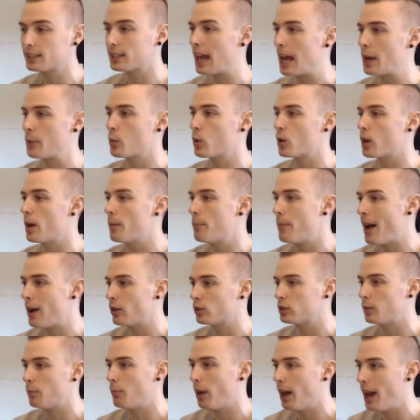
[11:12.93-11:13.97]
game we're about
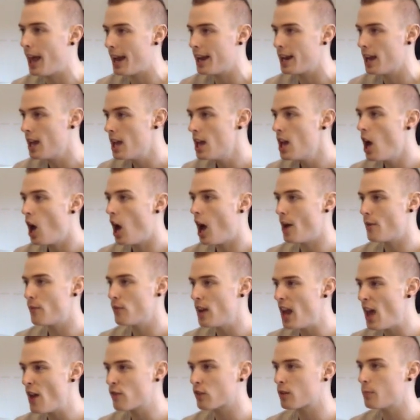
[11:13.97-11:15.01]
to play. I've
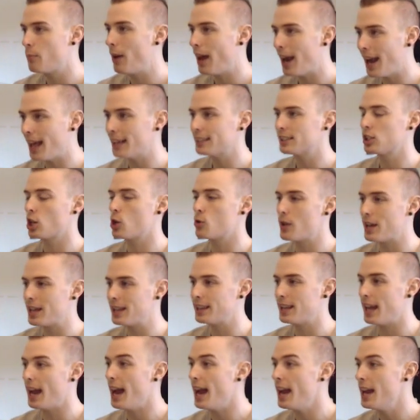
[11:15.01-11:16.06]
left Palacio in
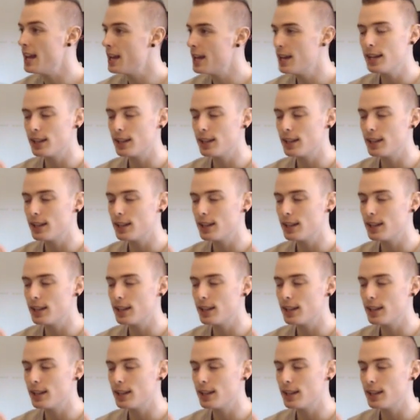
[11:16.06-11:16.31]
there.